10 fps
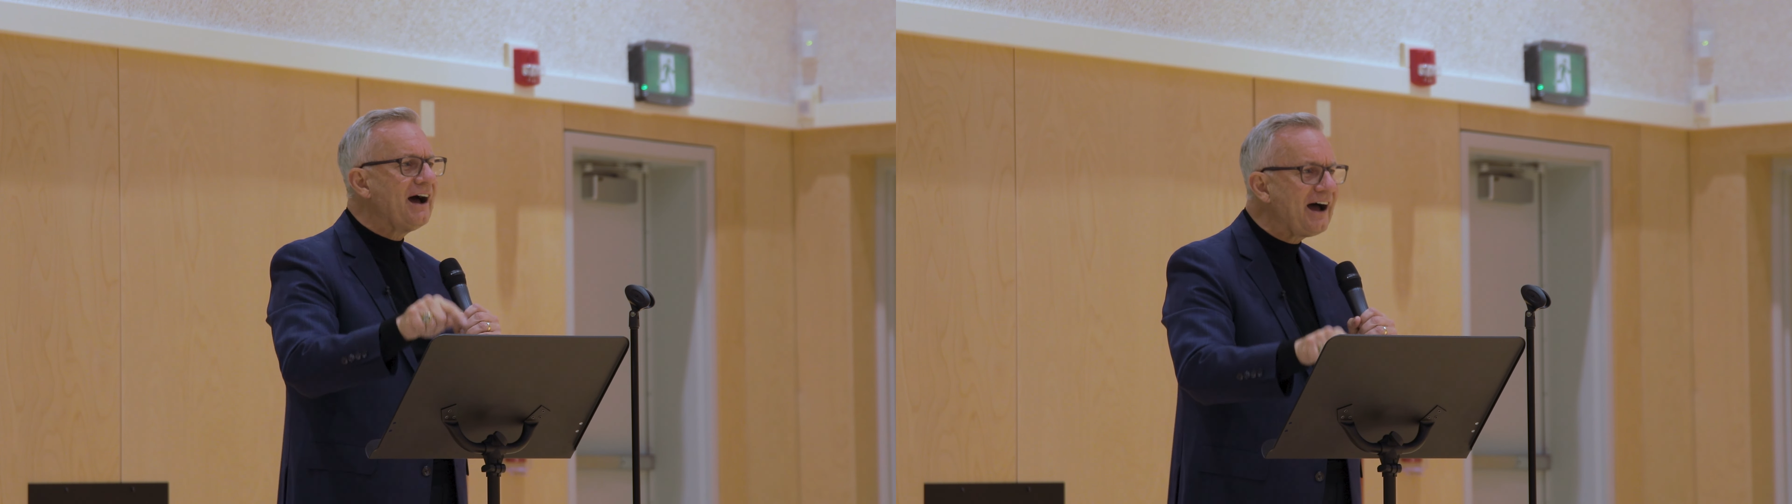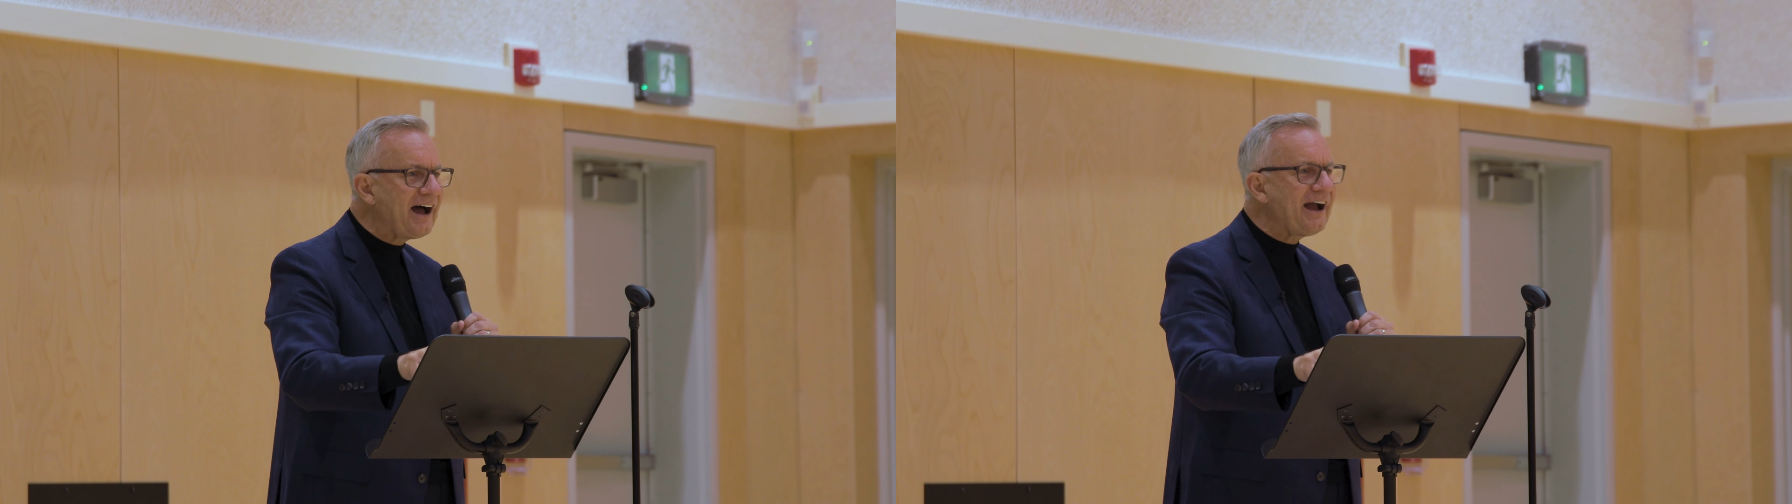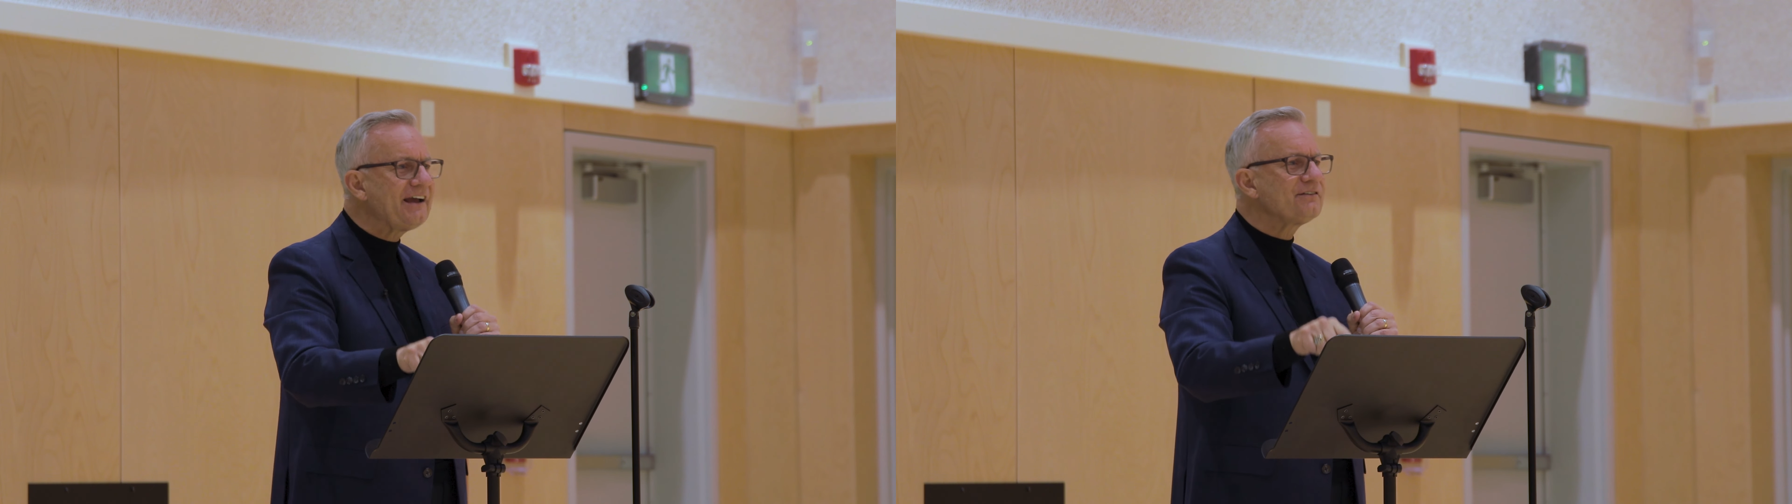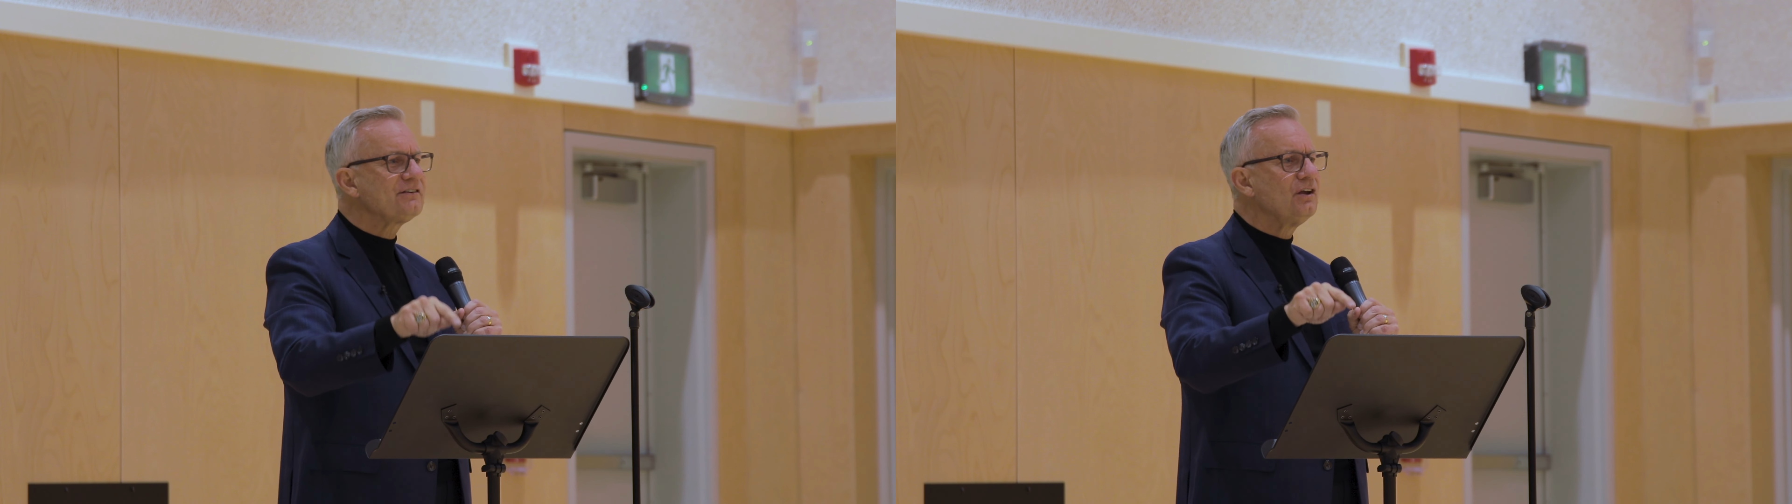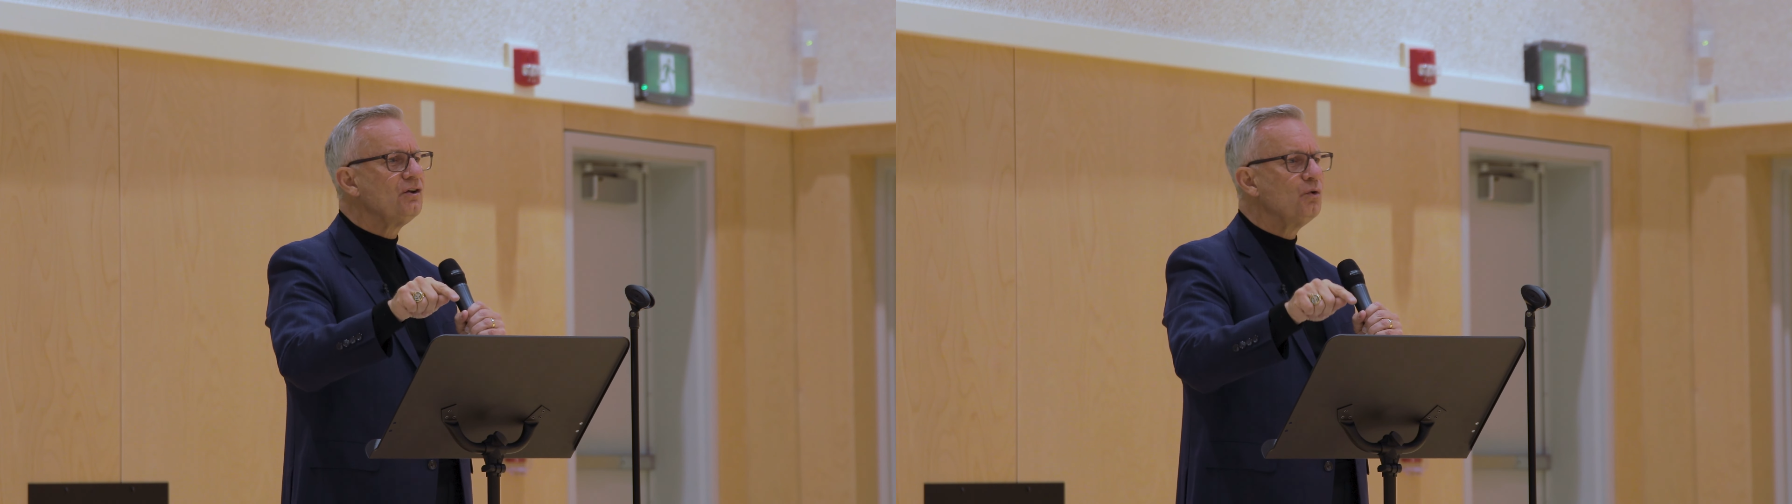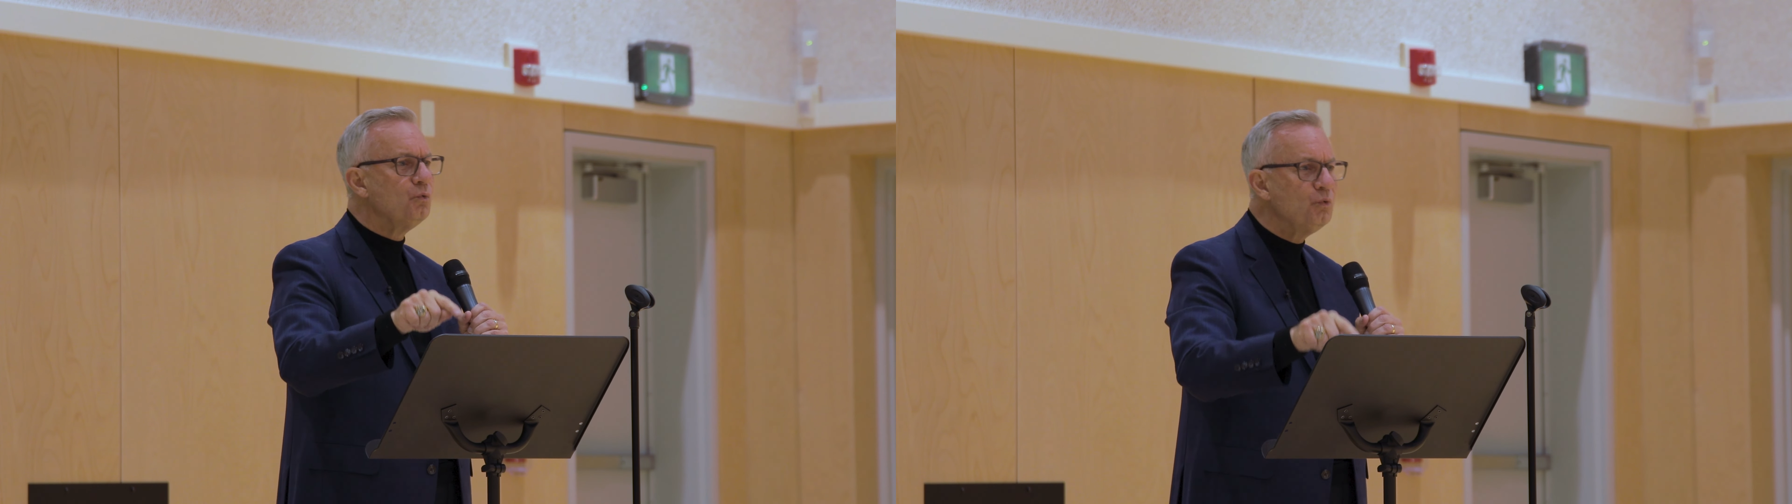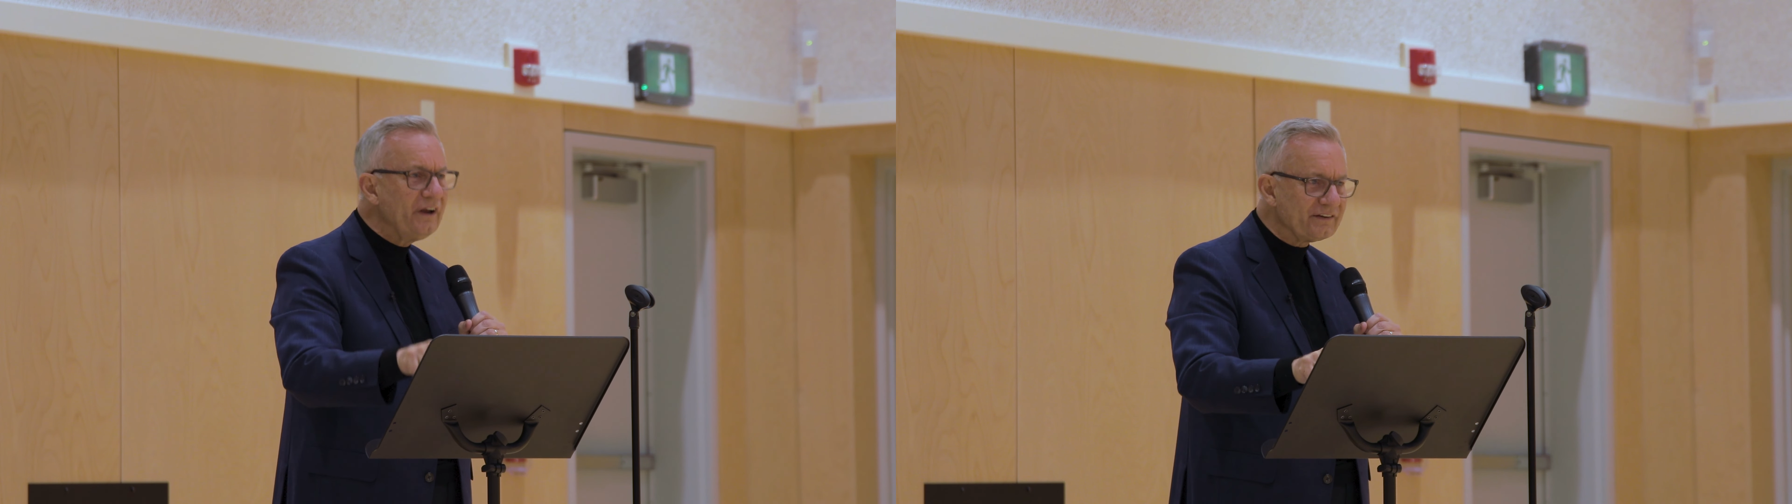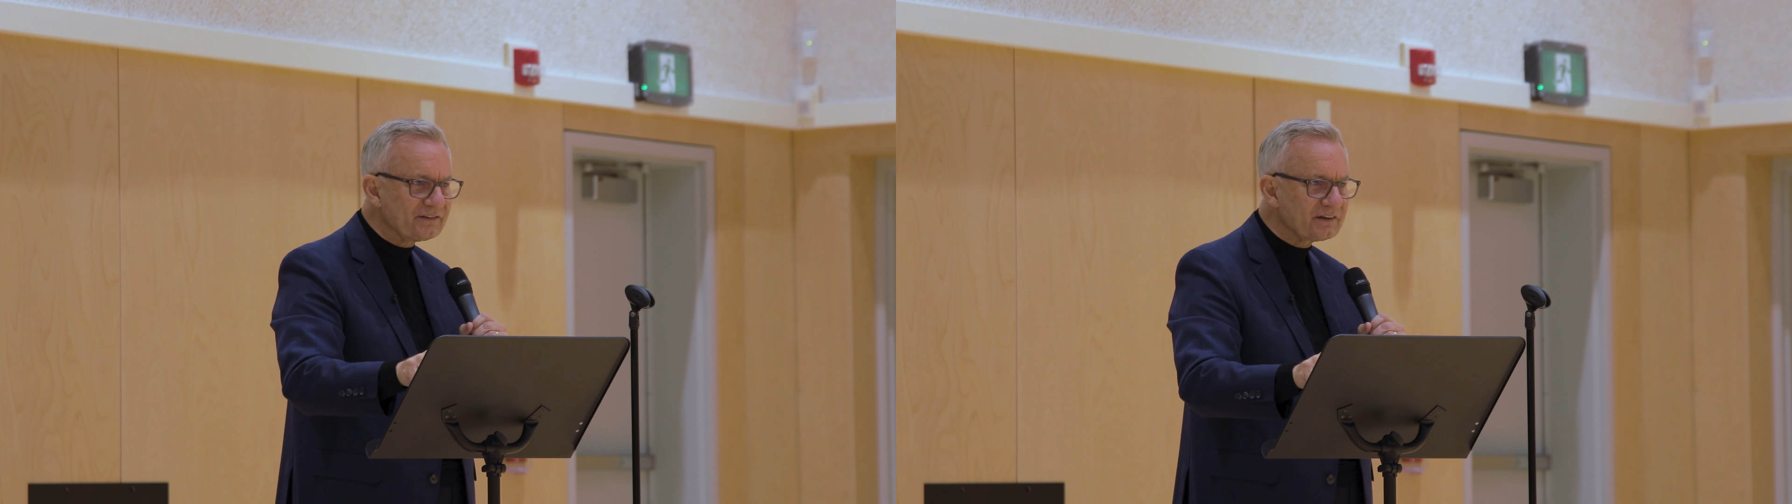highest
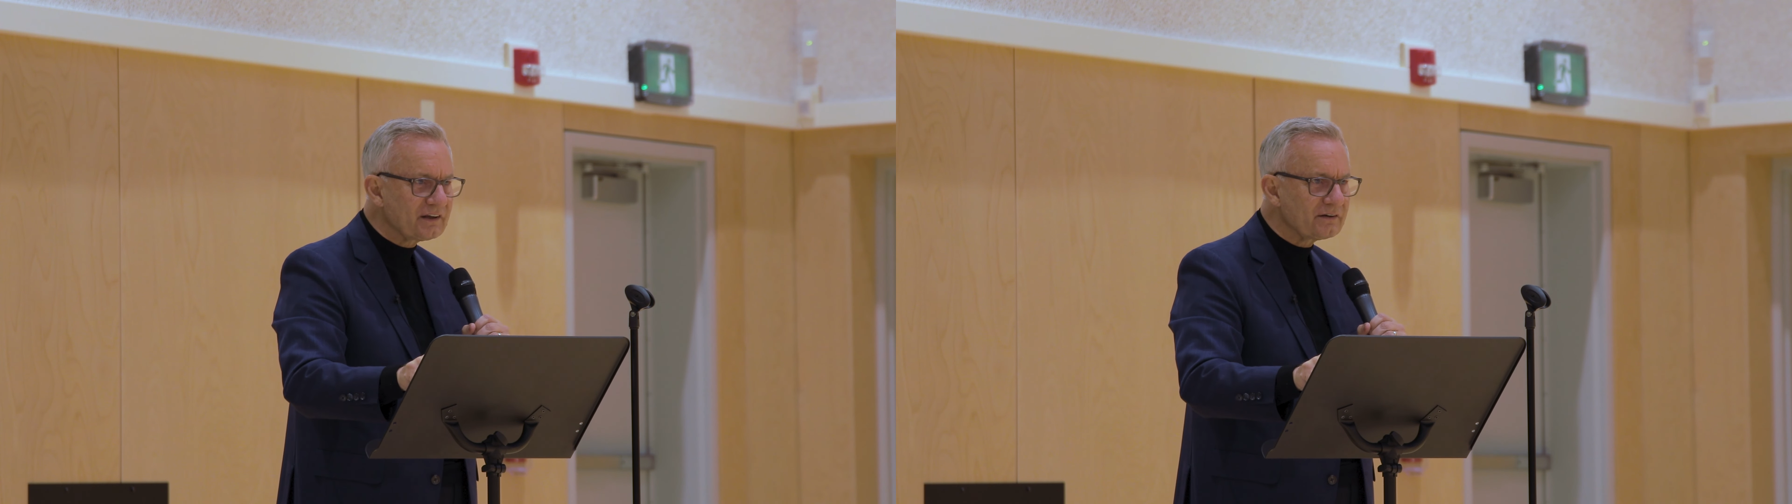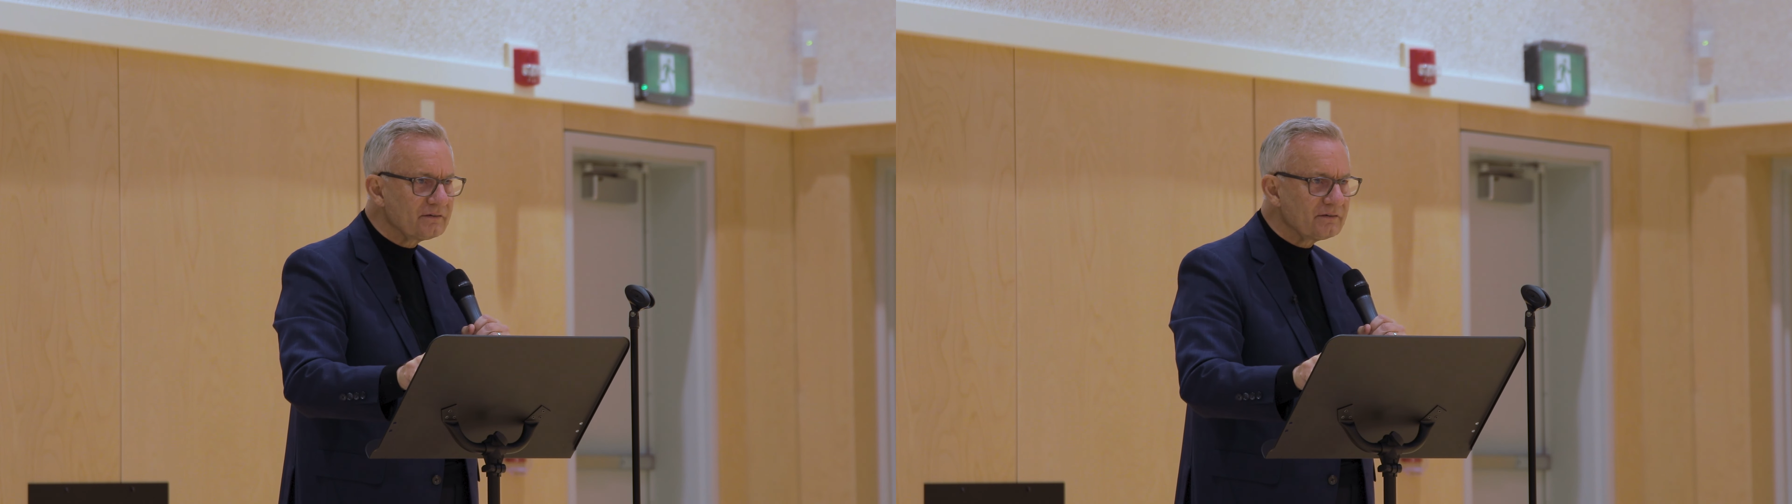risk.